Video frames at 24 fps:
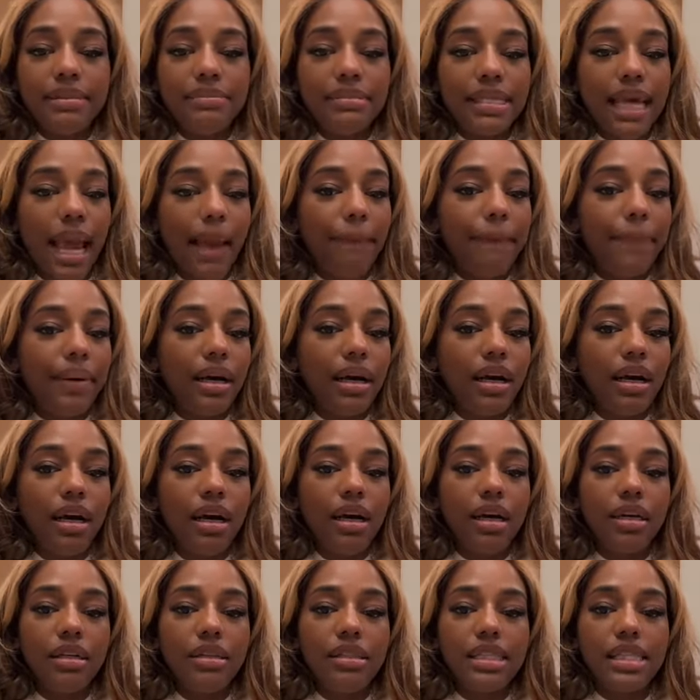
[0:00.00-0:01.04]
some type
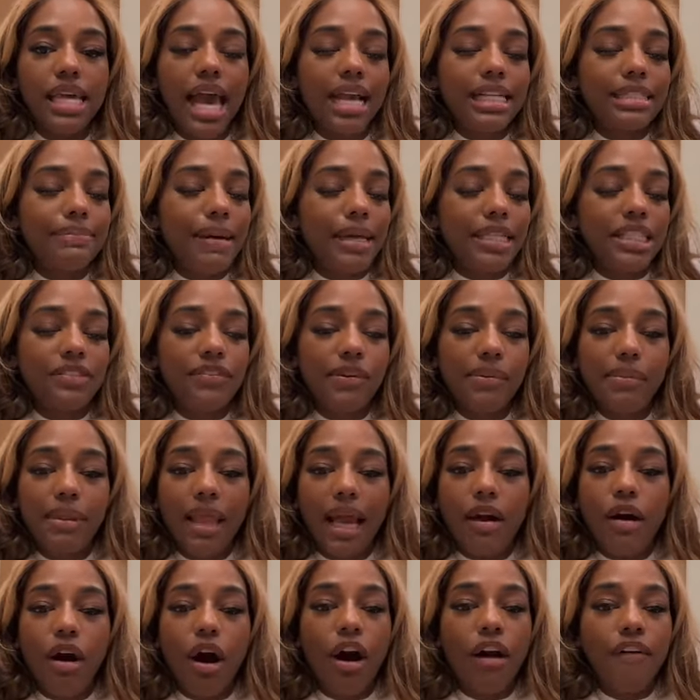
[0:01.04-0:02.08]
of text message from
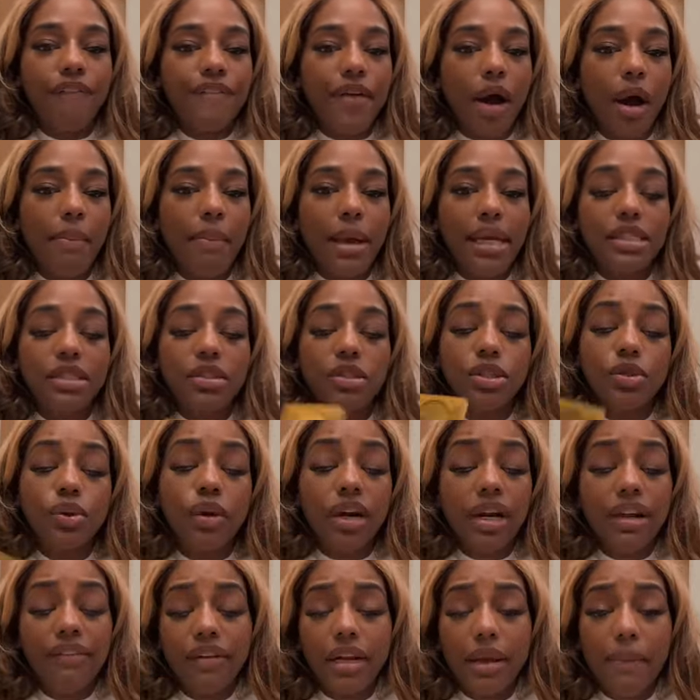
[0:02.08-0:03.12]
like a heartfelt message
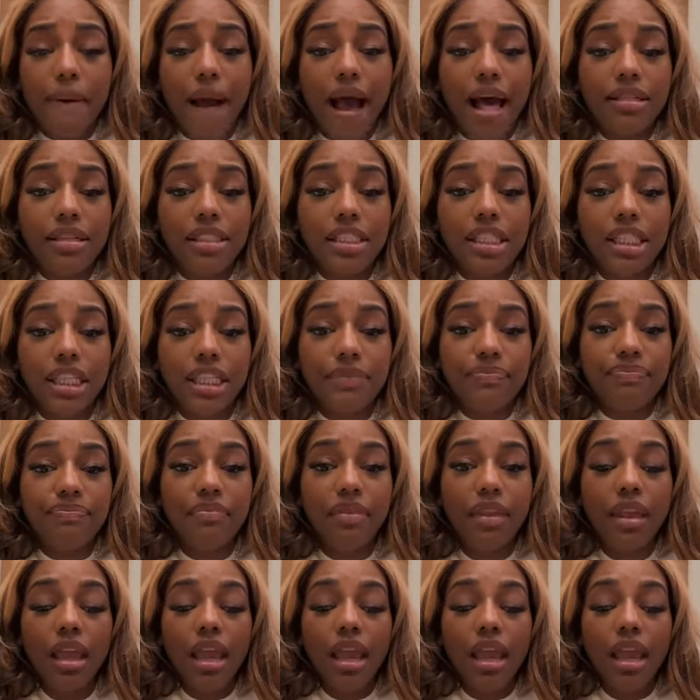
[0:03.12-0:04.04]
or even apology.